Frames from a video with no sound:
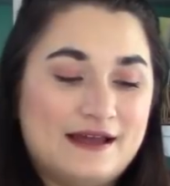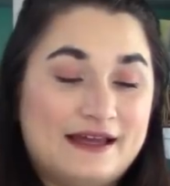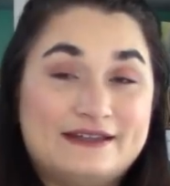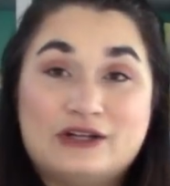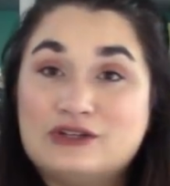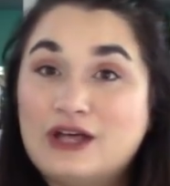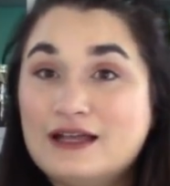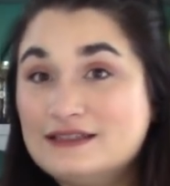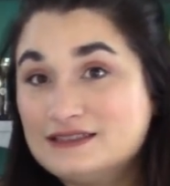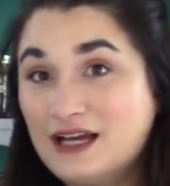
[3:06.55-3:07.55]
and a
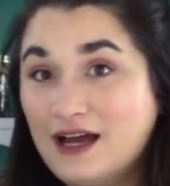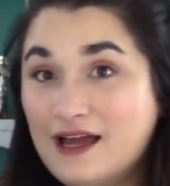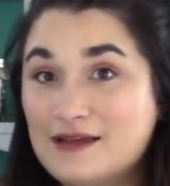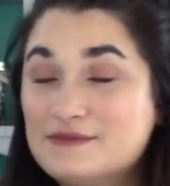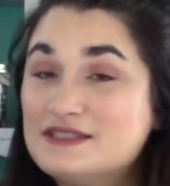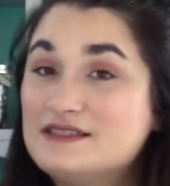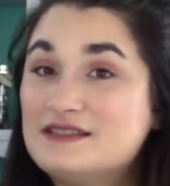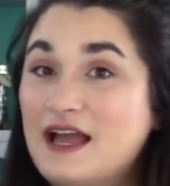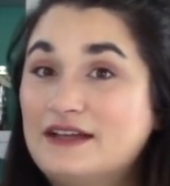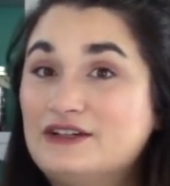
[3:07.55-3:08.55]
lot of times
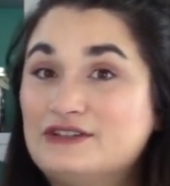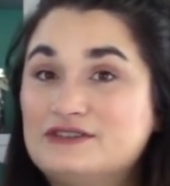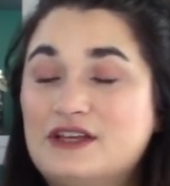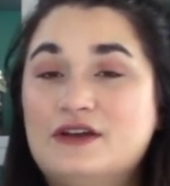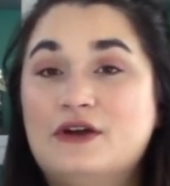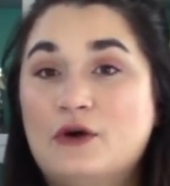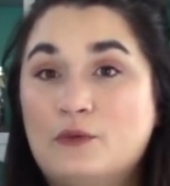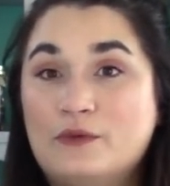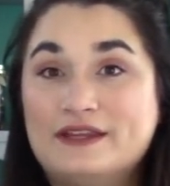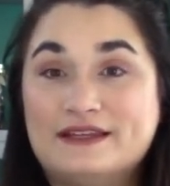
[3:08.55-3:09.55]
designers,
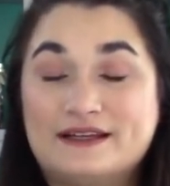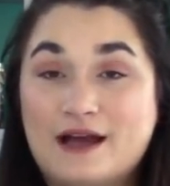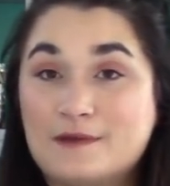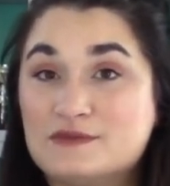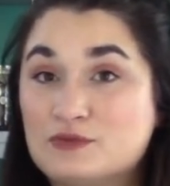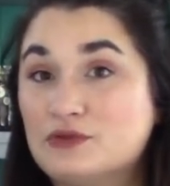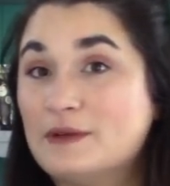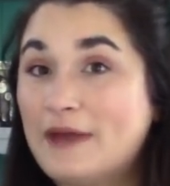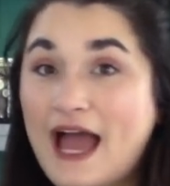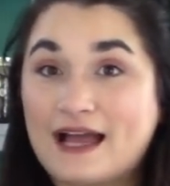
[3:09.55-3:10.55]
when it comes
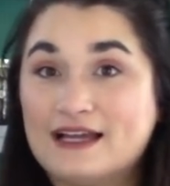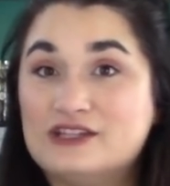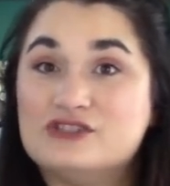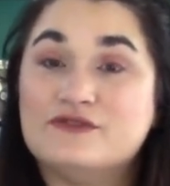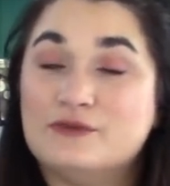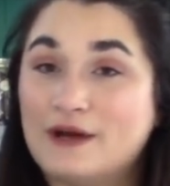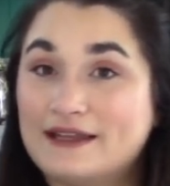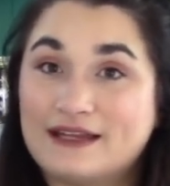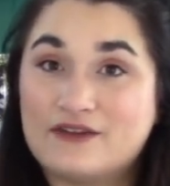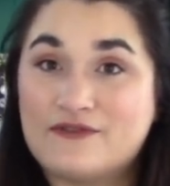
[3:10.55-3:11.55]
pre-packaged, if you buy
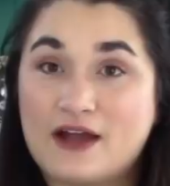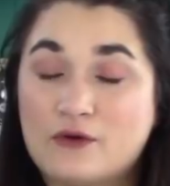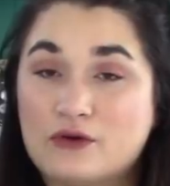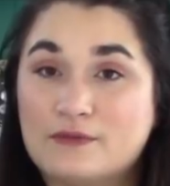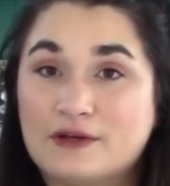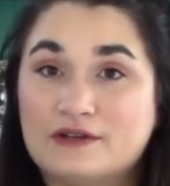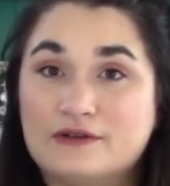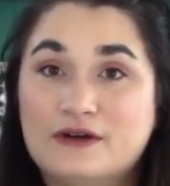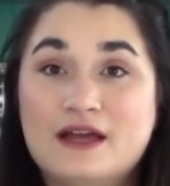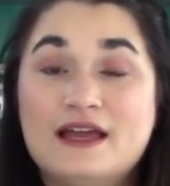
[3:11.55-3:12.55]
like a fat quarter
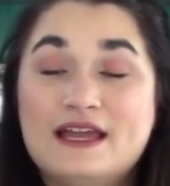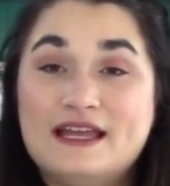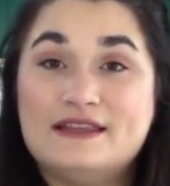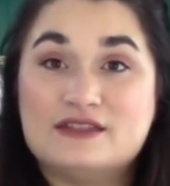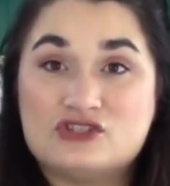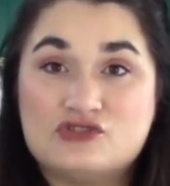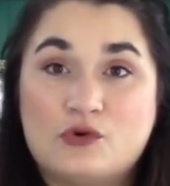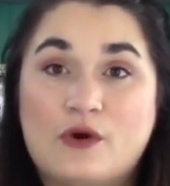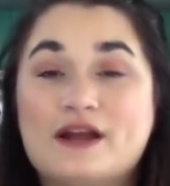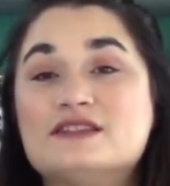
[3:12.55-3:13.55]
bundle in the
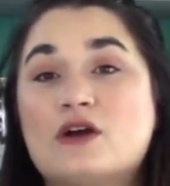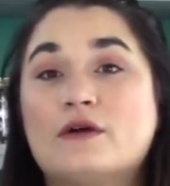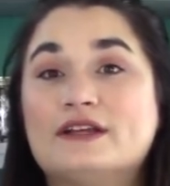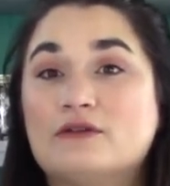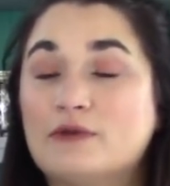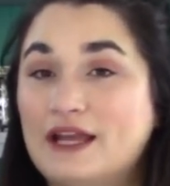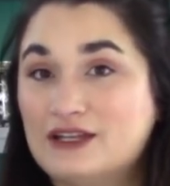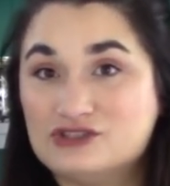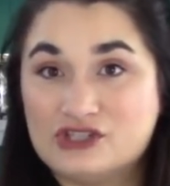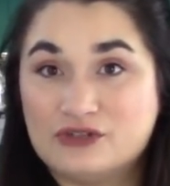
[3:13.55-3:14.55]
store, it's already
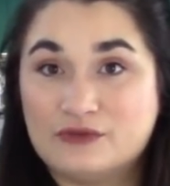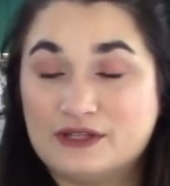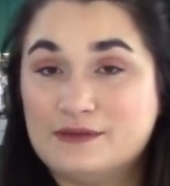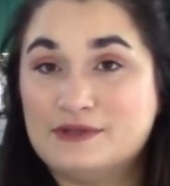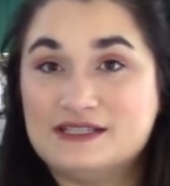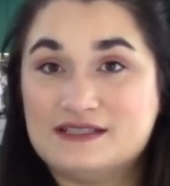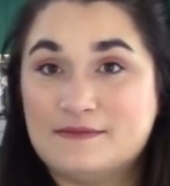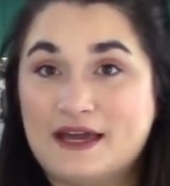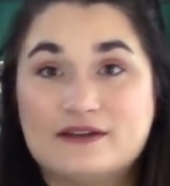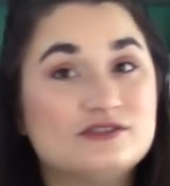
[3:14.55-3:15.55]
arranged in a really pleasing
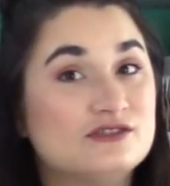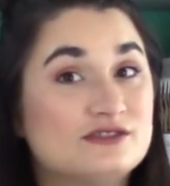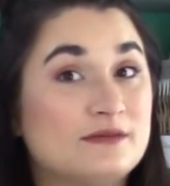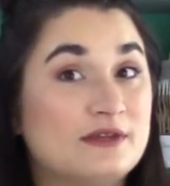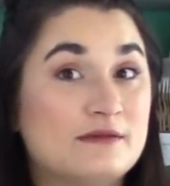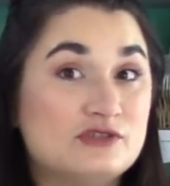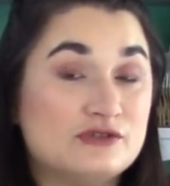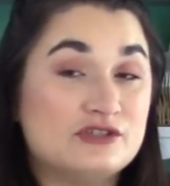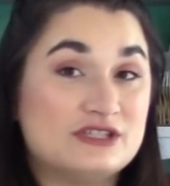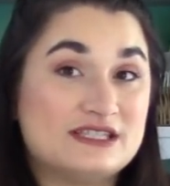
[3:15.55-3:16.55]
manner. So sometimes you
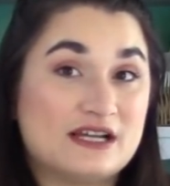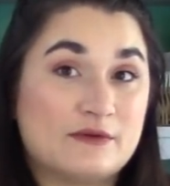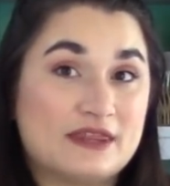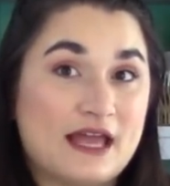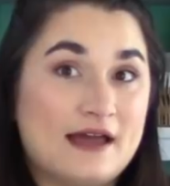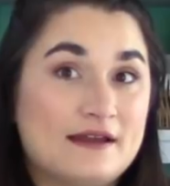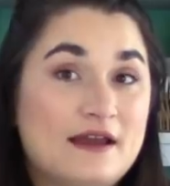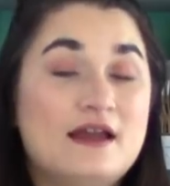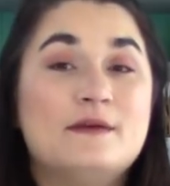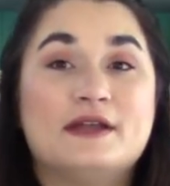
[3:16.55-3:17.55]
can just stick with that.
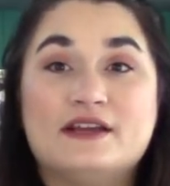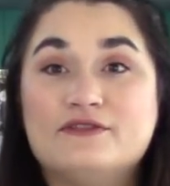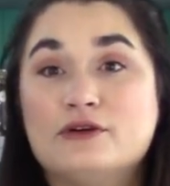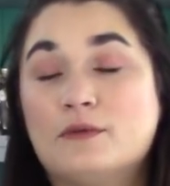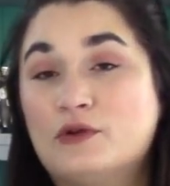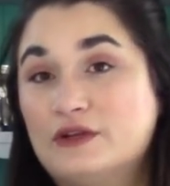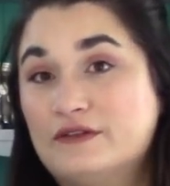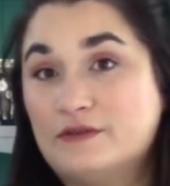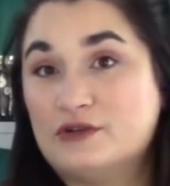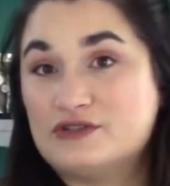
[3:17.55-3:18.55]
But if you are pulling
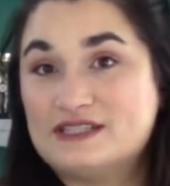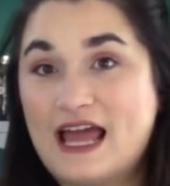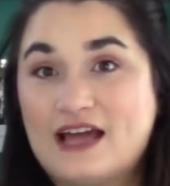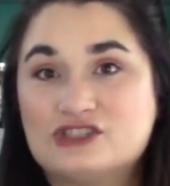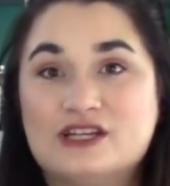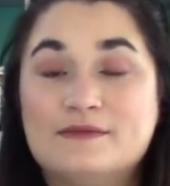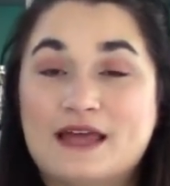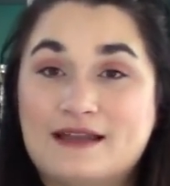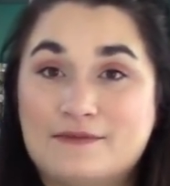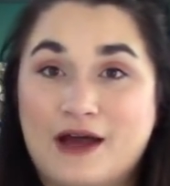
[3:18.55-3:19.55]
from your stash, keep
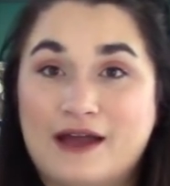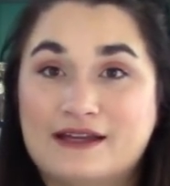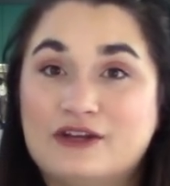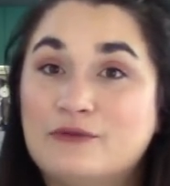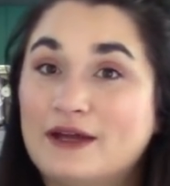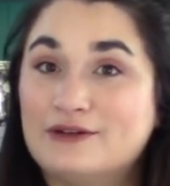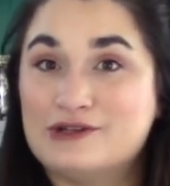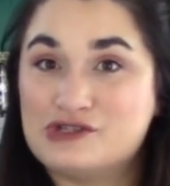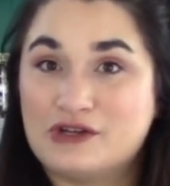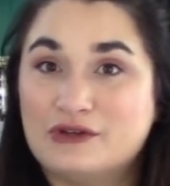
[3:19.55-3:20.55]
that in mind, red,
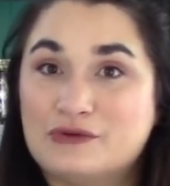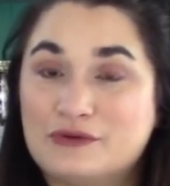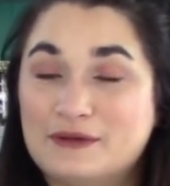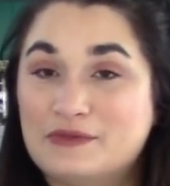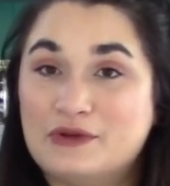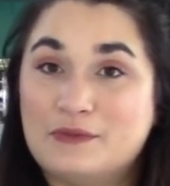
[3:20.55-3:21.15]
orange, yellow, green, blue,